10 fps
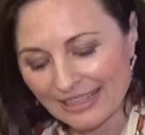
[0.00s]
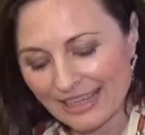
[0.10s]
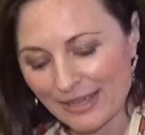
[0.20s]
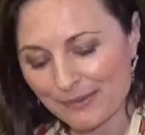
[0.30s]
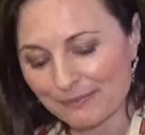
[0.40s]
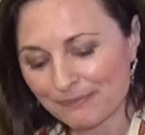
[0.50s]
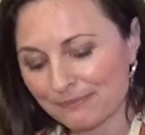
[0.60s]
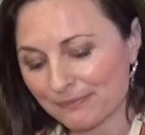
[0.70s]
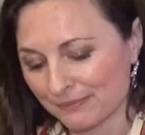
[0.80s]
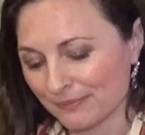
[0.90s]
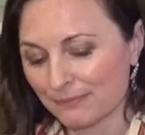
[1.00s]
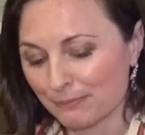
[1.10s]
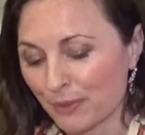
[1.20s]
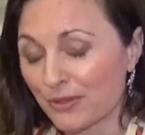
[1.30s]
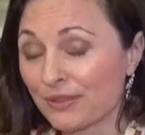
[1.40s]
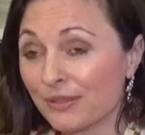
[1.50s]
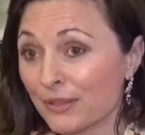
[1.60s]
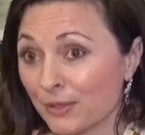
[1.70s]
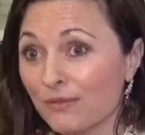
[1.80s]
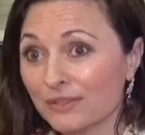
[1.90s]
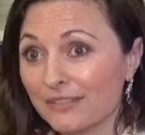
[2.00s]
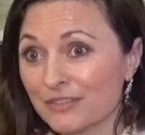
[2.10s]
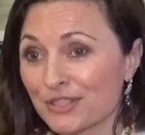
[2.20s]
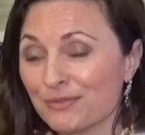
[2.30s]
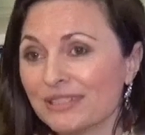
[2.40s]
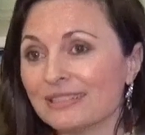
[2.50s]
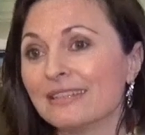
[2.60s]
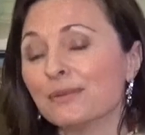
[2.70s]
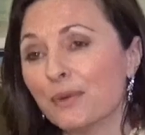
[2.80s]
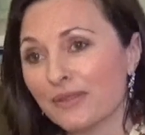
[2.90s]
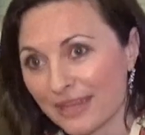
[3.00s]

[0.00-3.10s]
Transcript: Um, both the, the, novel I've just written and the one